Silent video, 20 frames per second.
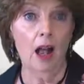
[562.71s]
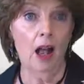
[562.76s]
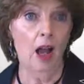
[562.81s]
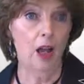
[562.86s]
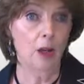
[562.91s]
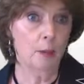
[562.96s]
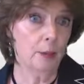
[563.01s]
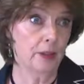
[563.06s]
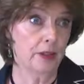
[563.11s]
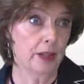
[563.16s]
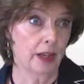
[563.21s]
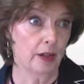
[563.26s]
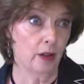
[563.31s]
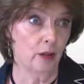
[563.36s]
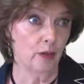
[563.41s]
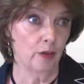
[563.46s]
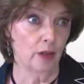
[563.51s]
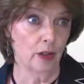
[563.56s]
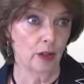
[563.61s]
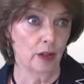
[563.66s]
open that
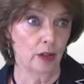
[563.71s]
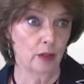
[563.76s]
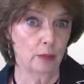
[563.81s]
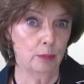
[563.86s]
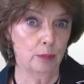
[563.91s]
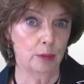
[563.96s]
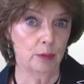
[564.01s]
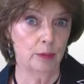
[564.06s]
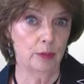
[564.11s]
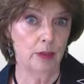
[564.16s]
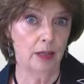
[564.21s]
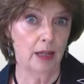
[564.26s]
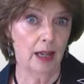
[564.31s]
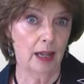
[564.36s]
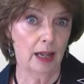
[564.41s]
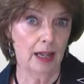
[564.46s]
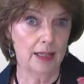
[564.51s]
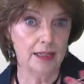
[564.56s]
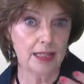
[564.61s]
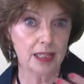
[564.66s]
envelope
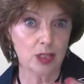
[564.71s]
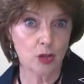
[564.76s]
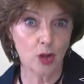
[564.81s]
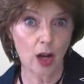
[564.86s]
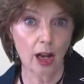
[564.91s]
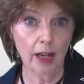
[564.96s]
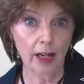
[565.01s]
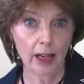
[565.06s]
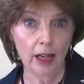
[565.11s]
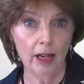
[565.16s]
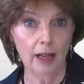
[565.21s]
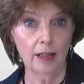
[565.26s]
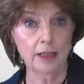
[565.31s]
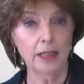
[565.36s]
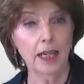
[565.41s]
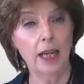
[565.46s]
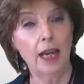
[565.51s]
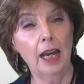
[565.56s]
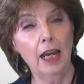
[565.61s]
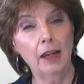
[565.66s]
and strike out
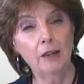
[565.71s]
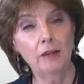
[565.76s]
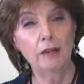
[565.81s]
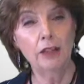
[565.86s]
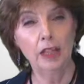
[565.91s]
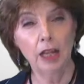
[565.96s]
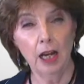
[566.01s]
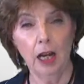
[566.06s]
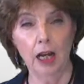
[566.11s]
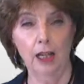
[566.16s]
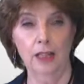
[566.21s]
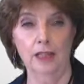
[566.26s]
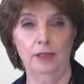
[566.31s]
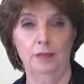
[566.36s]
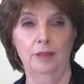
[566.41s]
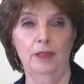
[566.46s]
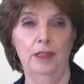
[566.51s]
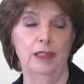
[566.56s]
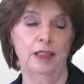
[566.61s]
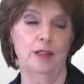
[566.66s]
every
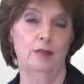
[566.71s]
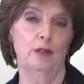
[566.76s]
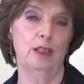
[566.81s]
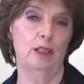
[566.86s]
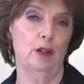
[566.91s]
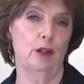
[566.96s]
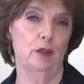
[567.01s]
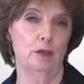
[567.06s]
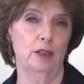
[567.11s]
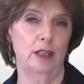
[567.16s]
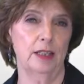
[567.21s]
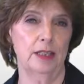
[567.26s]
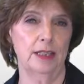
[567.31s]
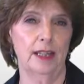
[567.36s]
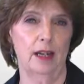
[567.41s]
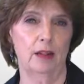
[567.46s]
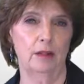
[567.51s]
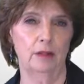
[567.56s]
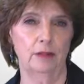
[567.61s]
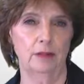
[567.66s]
item that's resolved
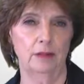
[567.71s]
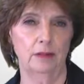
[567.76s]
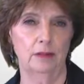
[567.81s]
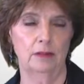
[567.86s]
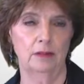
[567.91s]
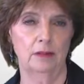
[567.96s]
itself.